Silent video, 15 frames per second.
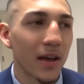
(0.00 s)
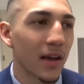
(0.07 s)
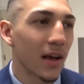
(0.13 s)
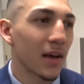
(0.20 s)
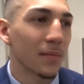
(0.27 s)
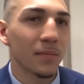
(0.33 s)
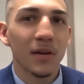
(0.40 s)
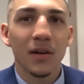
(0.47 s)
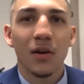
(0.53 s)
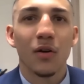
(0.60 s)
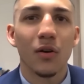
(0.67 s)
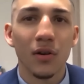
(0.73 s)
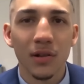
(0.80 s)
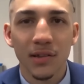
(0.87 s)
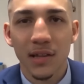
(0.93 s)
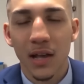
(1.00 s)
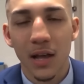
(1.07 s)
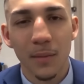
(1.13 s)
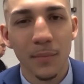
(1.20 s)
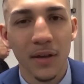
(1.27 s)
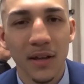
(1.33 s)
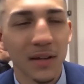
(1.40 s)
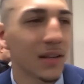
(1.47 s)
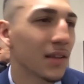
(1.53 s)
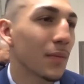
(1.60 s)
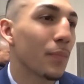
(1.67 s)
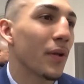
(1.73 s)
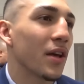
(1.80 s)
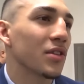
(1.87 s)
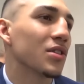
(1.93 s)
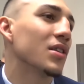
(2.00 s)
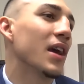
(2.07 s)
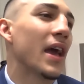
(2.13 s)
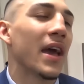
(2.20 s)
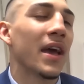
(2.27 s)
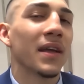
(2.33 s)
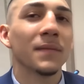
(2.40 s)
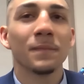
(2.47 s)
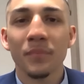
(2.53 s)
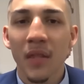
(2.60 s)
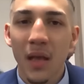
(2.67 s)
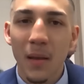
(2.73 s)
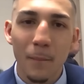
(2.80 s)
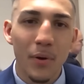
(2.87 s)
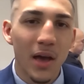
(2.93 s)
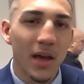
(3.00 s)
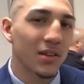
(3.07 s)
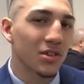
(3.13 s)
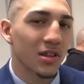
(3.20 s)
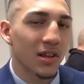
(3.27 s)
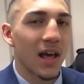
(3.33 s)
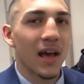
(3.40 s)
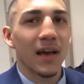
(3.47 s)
that such a matchup seems unlikely in the near future.